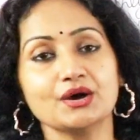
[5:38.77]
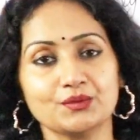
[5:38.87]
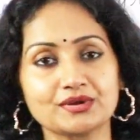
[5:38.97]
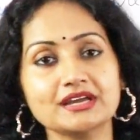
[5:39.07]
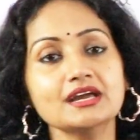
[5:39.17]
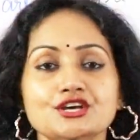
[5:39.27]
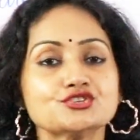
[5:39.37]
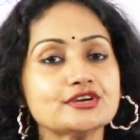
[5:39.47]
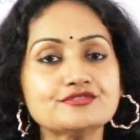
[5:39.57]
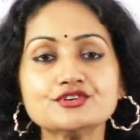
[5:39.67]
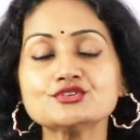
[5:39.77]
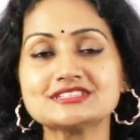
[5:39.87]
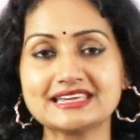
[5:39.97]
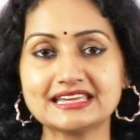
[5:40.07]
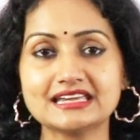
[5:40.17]
Okay, so if you
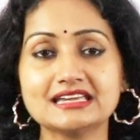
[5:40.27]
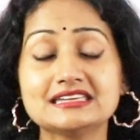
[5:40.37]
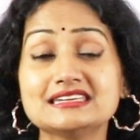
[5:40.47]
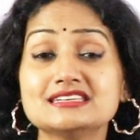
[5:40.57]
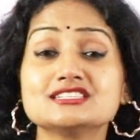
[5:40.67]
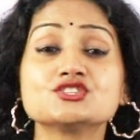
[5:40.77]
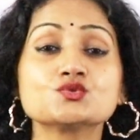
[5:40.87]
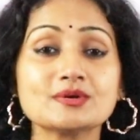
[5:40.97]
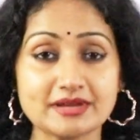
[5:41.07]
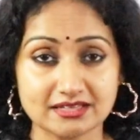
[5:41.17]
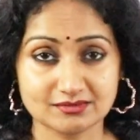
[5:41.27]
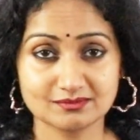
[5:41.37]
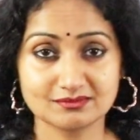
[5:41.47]
say he's swimming,